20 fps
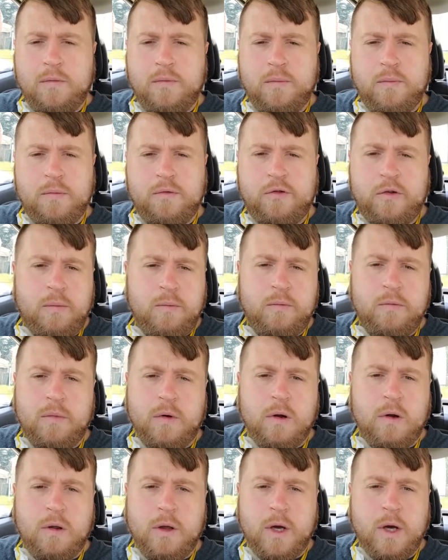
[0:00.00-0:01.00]
Some
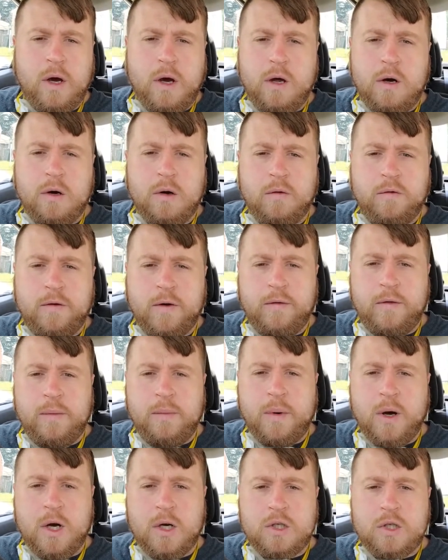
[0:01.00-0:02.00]
are like
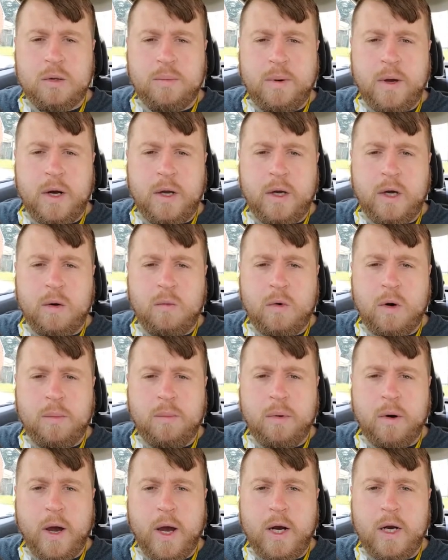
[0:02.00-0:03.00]
$150, depending on
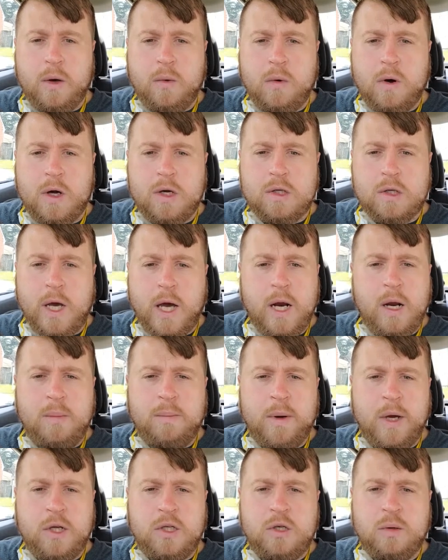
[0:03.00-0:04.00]
what brand it was. I
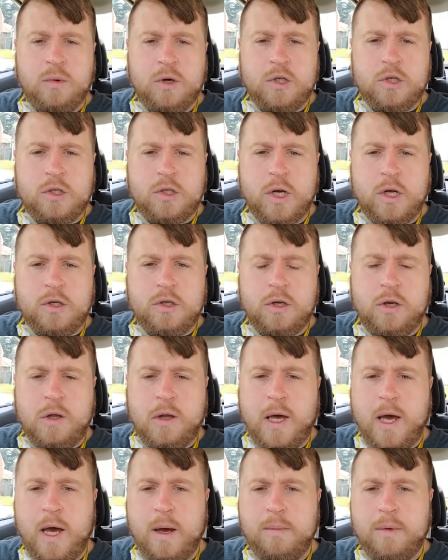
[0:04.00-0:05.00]
didn't pay too much attention to
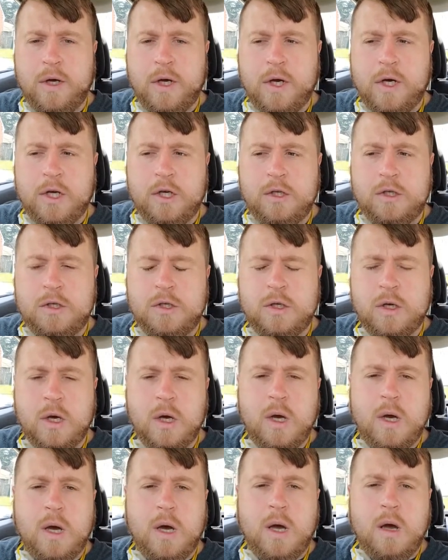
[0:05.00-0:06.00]
that because
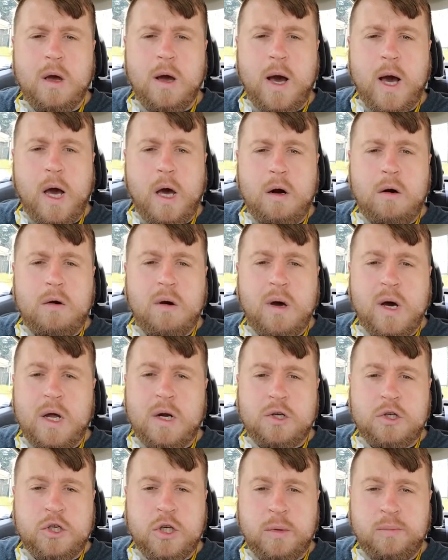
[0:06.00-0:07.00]
I don't know how
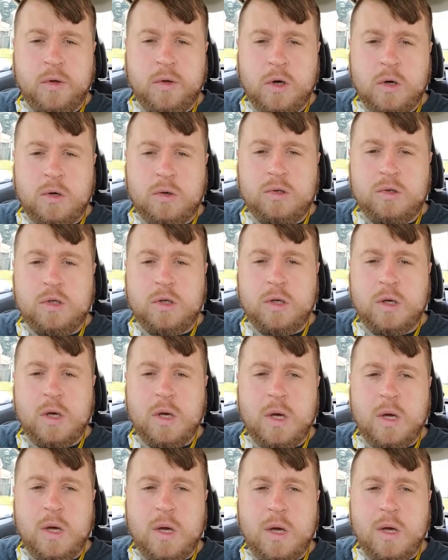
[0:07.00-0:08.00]
to ship those.
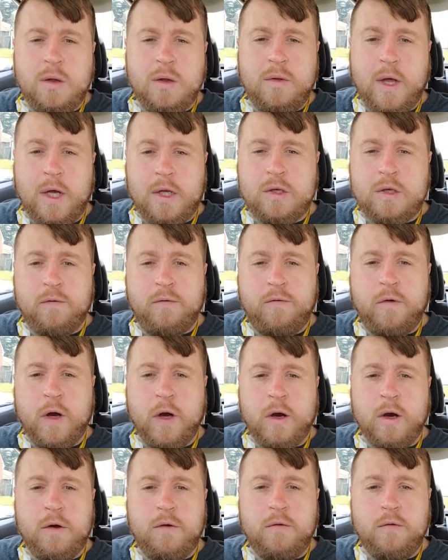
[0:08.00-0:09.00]
That's a
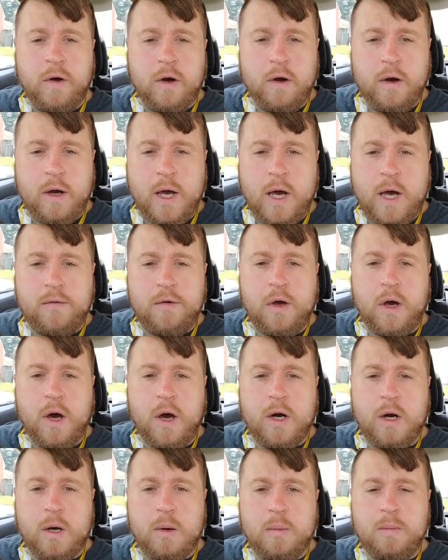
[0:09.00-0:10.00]
very, very heavy
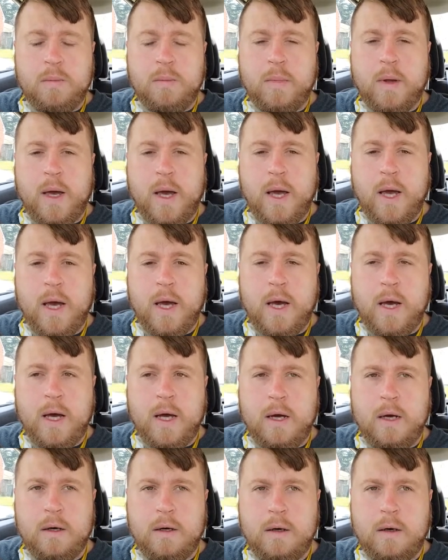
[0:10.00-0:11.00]
item,
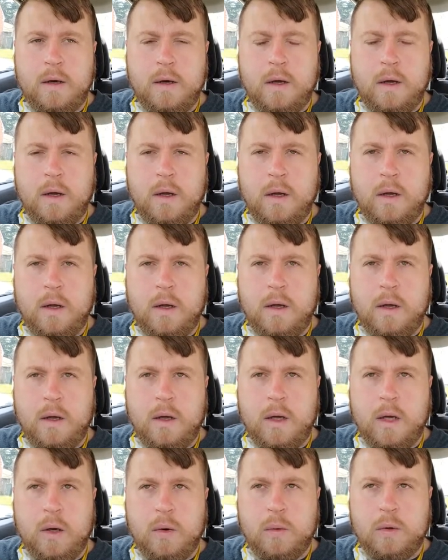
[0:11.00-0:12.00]
and
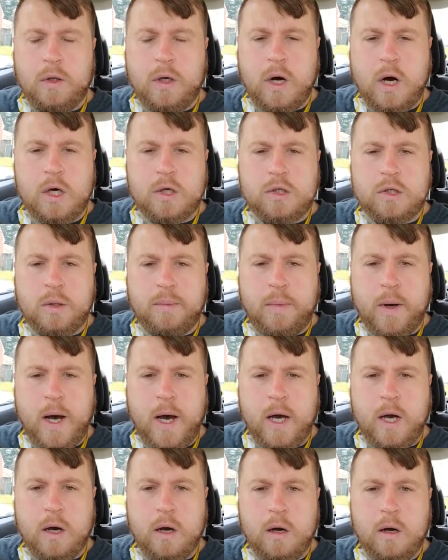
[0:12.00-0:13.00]
it would cost the
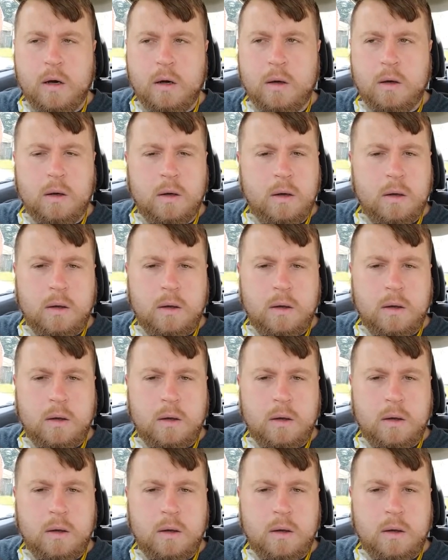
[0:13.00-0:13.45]
buyer